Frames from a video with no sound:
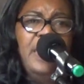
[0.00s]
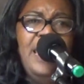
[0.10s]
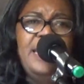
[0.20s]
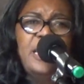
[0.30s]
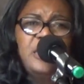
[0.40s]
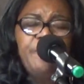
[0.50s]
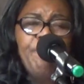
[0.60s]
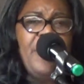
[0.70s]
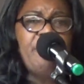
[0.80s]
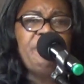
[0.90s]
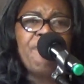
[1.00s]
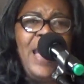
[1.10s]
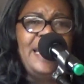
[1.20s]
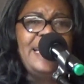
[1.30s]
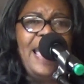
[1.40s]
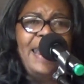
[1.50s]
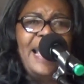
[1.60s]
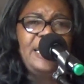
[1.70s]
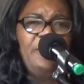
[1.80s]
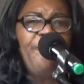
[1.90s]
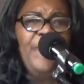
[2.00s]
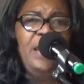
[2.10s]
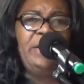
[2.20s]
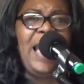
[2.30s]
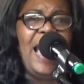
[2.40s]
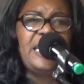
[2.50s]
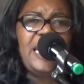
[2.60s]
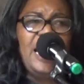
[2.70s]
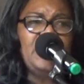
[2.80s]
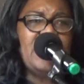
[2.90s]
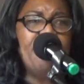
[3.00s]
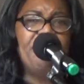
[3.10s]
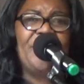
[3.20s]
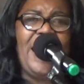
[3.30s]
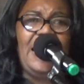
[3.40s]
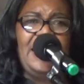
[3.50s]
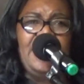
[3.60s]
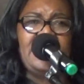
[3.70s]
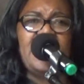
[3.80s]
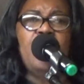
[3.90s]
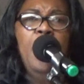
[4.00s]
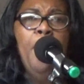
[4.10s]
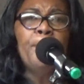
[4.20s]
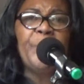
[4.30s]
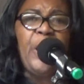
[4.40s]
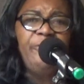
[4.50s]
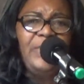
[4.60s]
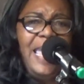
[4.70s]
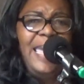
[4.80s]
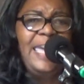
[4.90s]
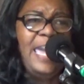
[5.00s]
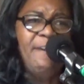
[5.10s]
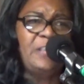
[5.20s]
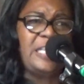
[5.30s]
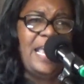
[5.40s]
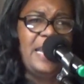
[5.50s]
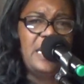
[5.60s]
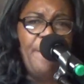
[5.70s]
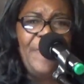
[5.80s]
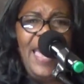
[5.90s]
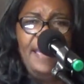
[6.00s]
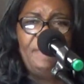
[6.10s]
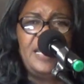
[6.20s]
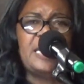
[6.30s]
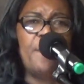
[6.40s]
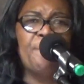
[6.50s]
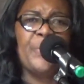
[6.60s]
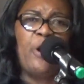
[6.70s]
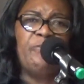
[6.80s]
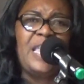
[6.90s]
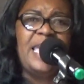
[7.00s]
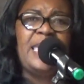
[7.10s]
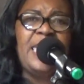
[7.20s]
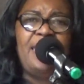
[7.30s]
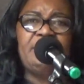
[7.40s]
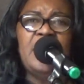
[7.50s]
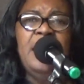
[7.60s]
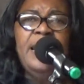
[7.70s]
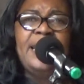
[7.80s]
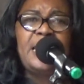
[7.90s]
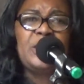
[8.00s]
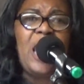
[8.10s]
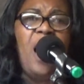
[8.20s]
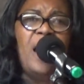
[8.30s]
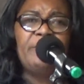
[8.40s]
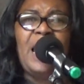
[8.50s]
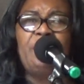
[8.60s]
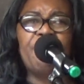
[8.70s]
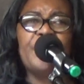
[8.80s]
In the spirit right now, and I just feel God touching bellies and birthing gifts in the babies and birthing gifts that y'all done